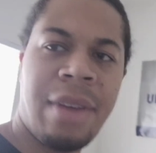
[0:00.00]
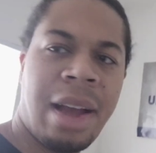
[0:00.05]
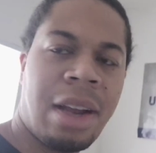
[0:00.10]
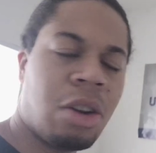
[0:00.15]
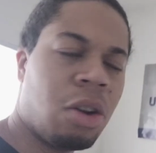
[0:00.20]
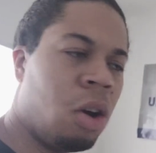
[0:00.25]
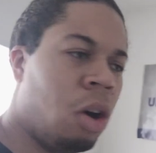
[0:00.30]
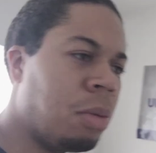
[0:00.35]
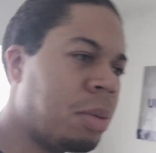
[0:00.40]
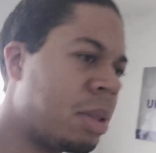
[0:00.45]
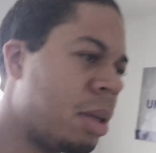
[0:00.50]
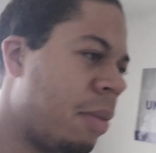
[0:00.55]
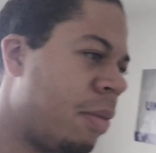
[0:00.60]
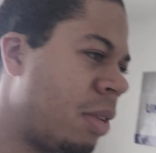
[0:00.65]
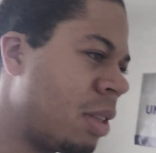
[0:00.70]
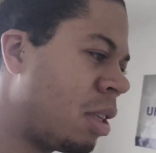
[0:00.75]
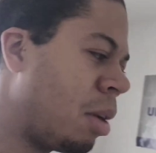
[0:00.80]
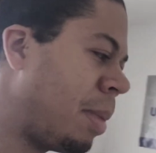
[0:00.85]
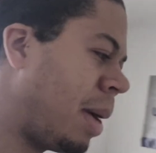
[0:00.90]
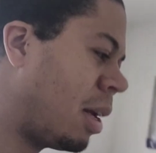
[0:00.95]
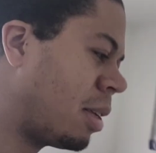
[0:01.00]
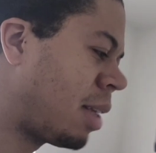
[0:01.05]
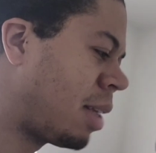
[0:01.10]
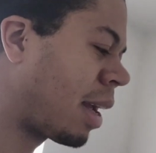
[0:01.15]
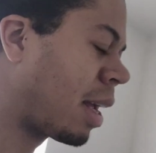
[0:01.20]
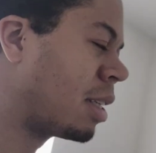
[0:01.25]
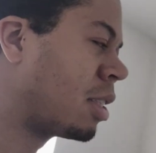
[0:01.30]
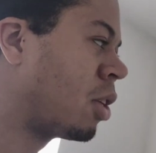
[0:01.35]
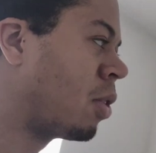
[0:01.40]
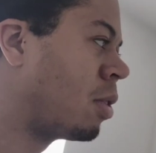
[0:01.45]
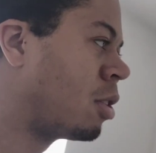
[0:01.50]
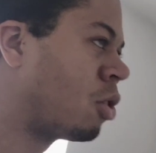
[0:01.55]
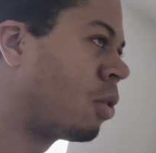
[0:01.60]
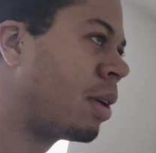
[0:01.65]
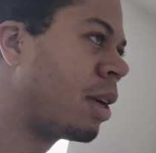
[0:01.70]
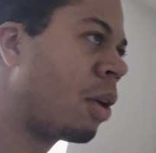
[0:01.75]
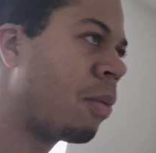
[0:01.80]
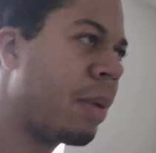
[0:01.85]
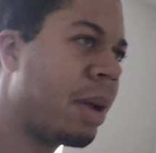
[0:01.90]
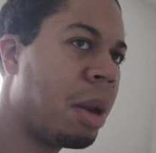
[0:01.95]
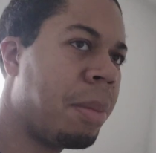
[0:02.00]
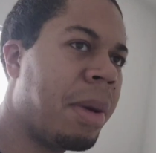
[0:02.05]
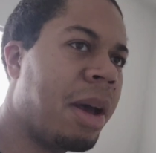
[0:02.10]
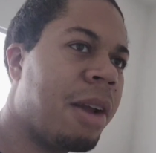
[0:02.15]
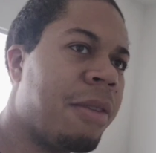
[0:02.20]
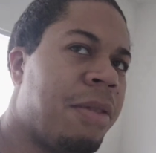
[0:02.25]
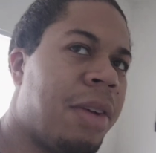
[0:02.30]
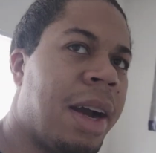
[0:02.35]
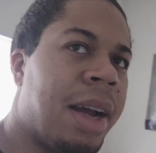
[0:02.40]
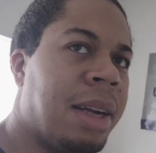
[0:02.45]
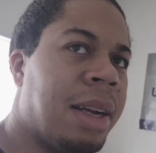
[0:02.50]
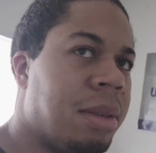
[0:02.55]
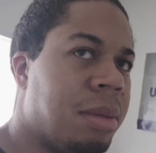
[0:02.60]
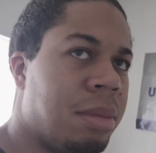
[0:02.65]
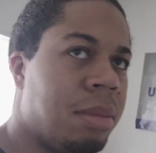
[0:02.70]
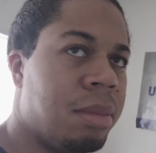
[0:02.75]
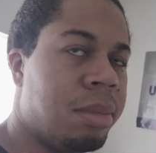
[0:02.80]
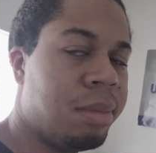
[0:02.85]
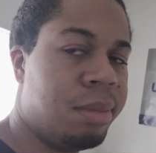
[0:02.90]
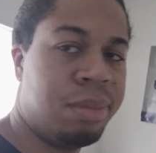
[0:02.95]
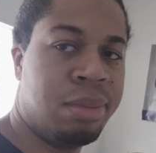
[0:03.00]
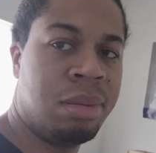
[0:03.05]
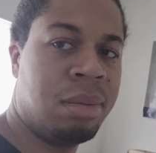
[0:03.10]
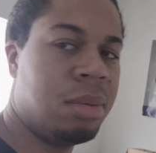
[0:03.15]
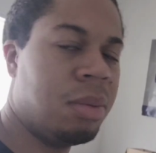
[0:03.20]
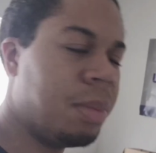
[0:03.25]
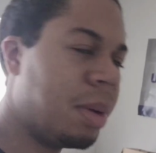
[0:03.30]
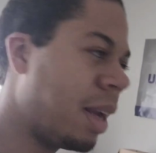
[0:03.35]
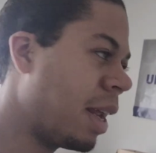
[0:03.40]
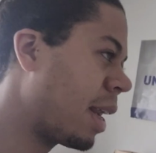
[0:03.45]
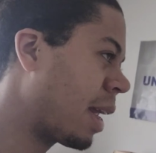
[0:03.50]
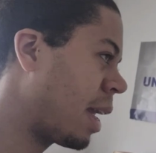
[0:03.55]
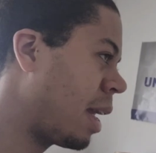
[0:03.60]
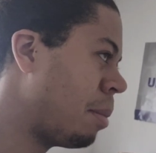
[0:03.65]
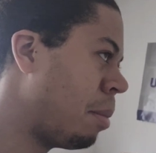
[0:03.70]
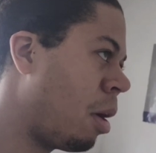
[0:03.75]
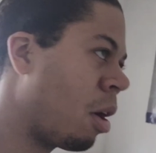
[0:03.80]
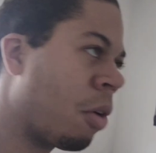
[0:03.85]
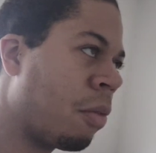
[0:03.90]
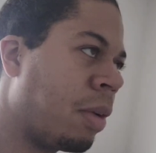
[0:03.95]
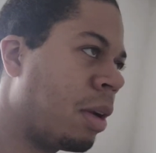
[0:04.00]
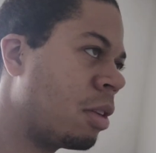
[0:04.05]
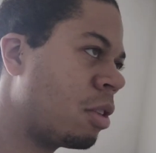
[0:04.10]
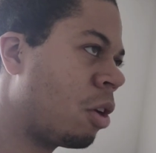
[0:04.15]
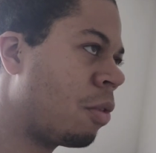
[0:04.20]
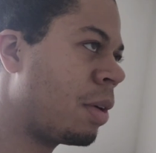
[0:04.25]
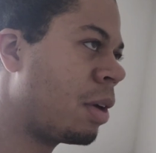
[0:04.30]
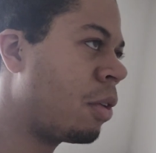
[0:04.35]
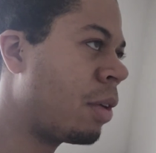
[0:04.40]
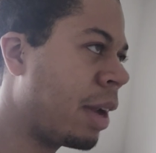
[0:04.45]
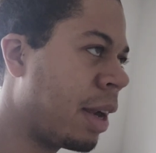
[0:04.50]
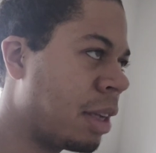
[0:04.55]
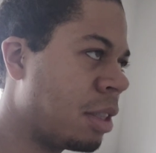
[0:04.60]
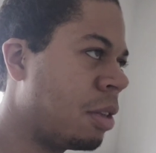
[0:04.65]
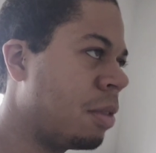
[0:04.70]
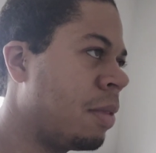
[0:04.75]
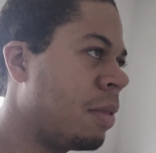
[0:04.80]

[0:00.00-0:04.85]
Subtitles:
had your hopes up for somehow Sakazino joining the Windermount fight, but then again, Marvel readers already know the answer,